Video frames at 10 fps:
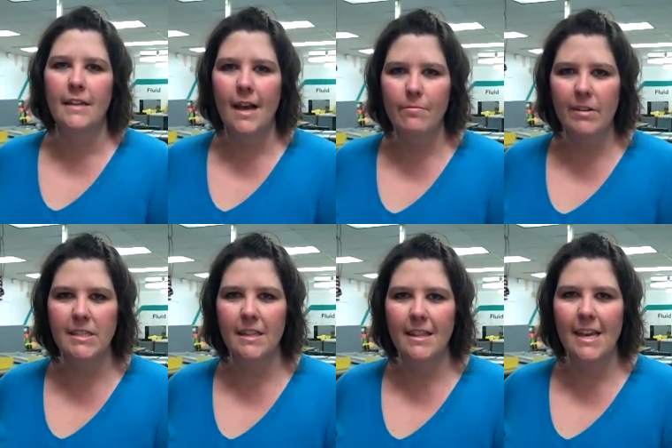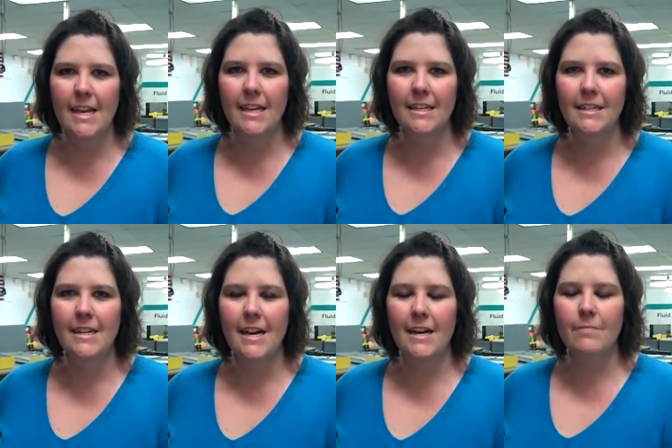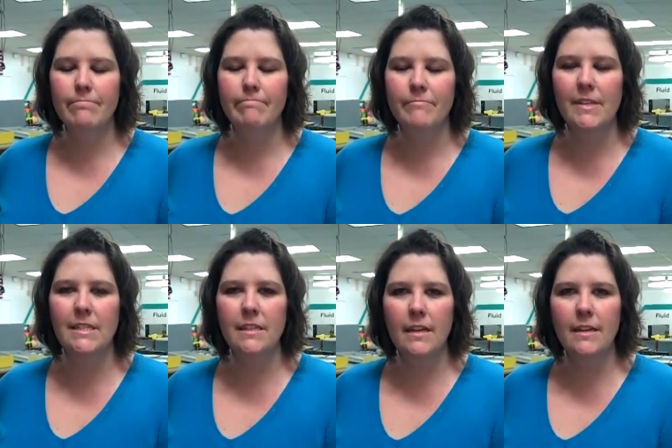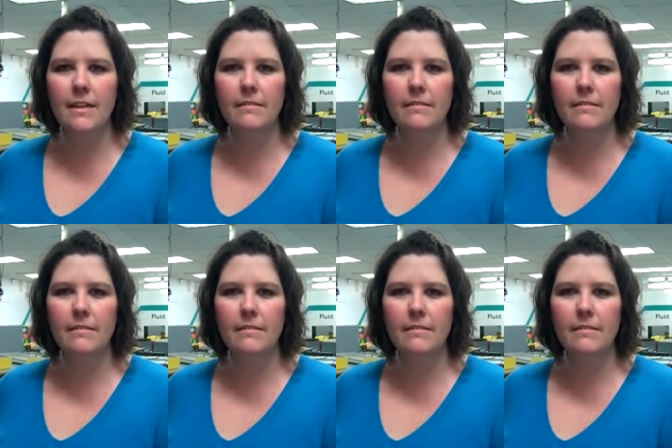Yeah, my son Lane, um, he's a